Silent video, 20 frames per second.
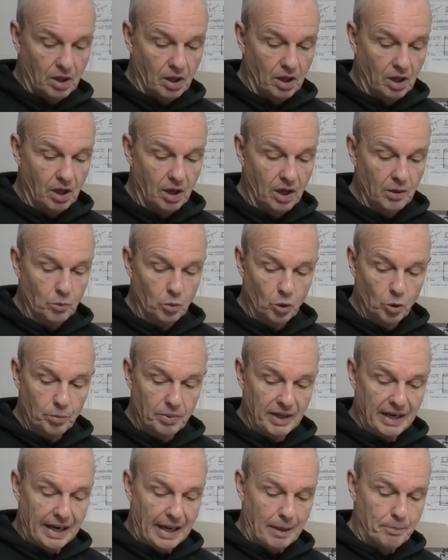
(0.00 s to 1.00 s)
I will
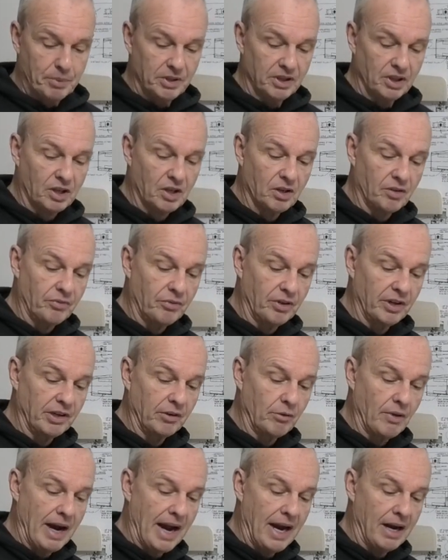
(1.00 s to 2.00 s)
be lapping the
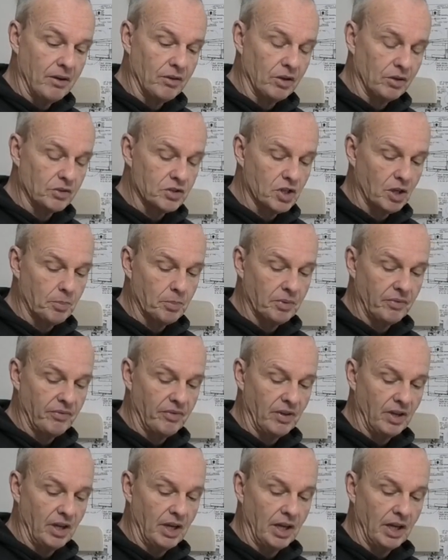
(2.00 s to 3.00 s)
covering round on top of
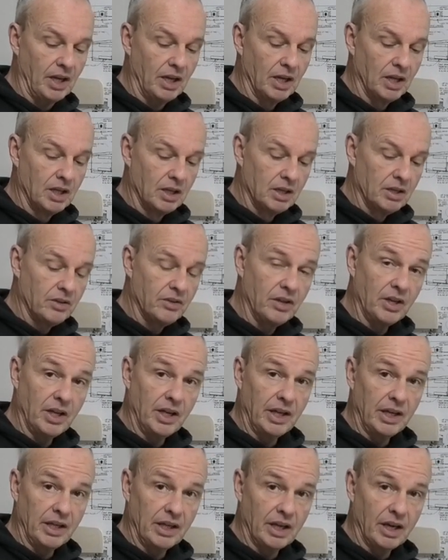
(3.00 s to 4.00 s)
the,
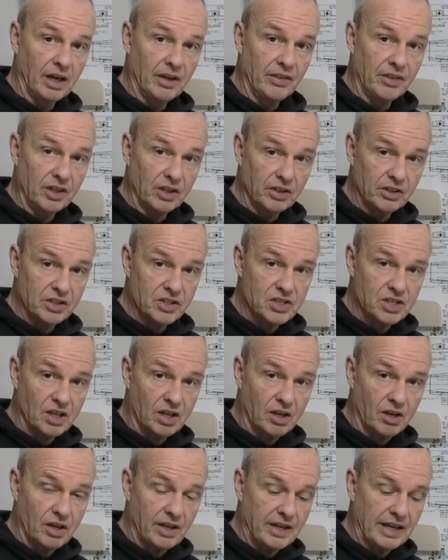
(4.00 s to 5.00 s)
the, uh, the
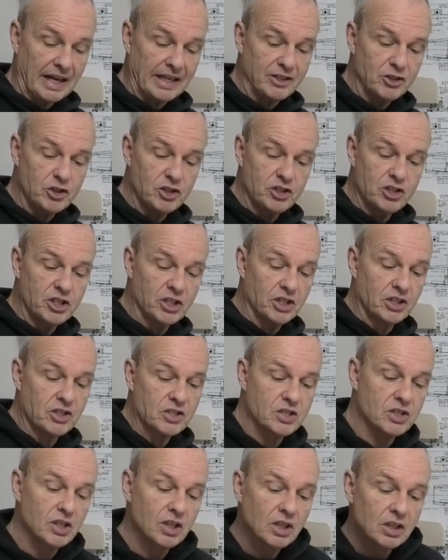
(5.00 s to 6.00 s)
underside, and
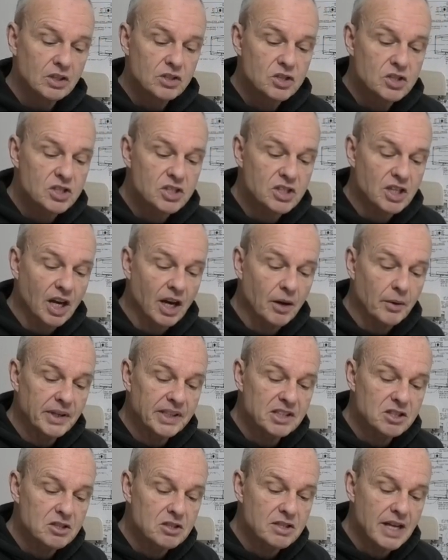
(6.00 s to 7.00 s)
just so
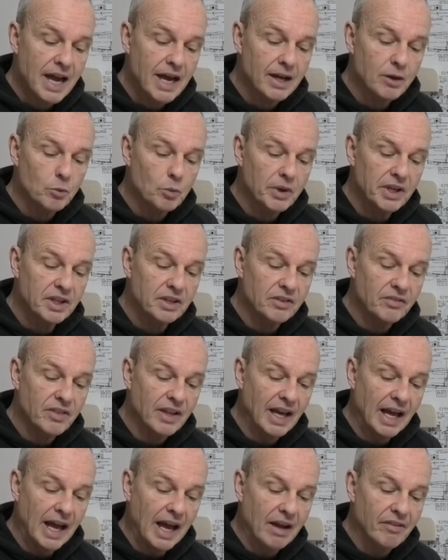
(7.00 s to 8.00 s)
it's downwind of
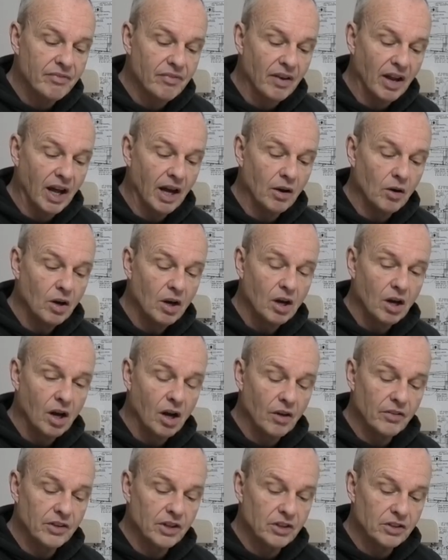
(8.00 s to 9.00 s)
the airflow
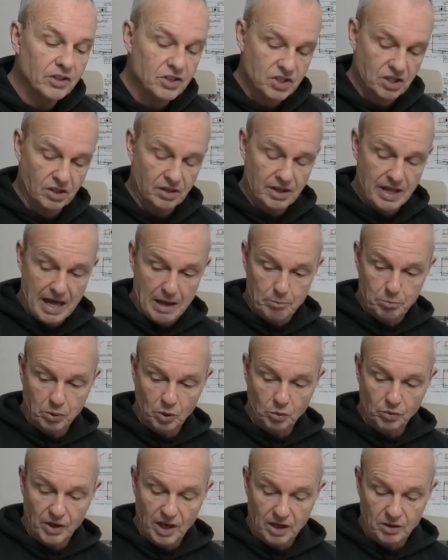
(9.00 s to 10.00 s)
on the underside of that
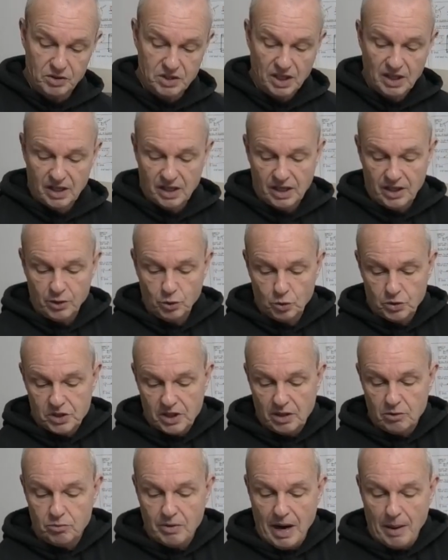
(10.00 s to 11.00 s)
ball nose, and
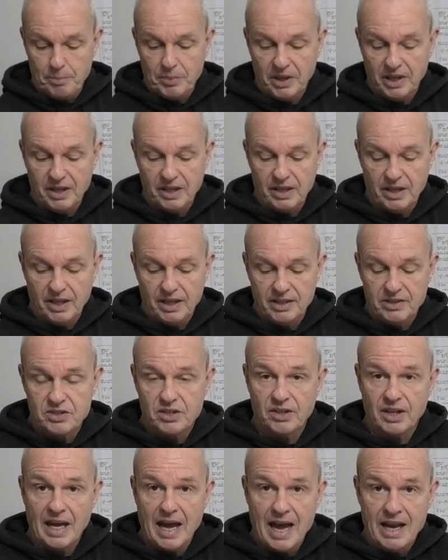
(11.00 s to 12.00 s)
also wrap it
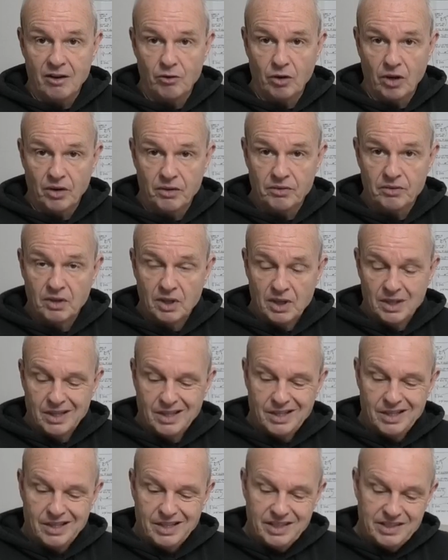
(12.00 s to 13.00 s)
into the aileron.
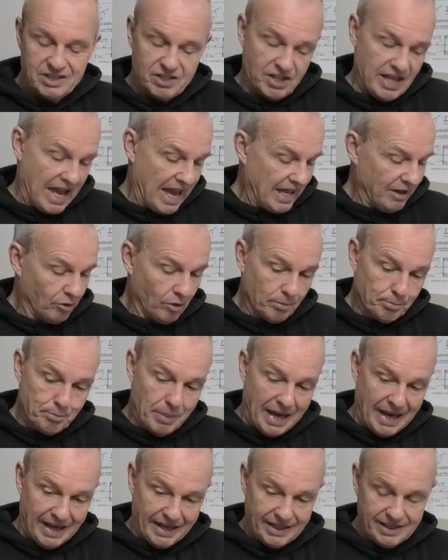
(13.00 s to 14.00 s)
into the aileron
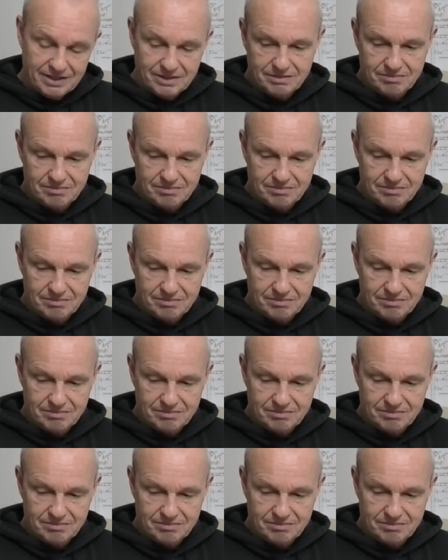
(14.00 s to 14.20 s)
bay,